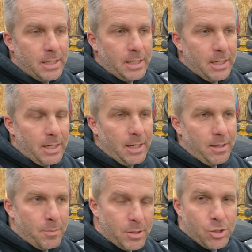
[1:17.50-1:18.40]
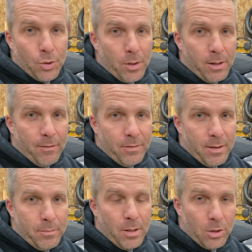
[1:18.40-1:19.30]
the majority of
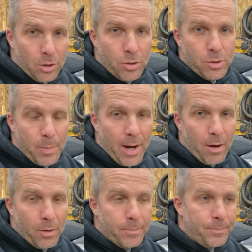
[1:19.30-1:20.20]
them lose power.